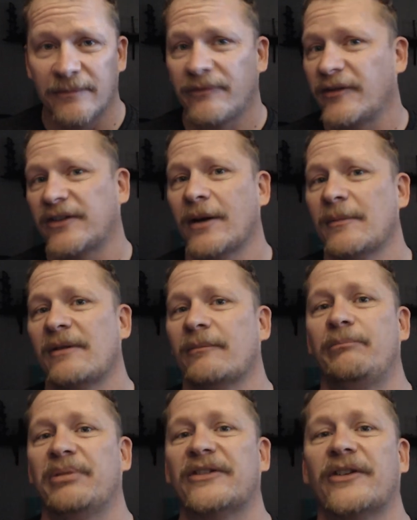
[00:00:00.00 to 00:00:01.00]
for some
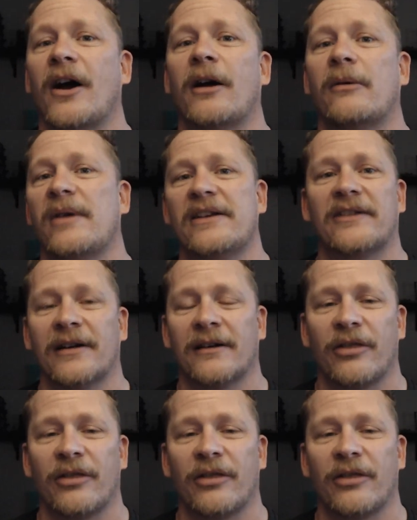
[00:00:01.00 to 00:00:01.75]
bizarre reason,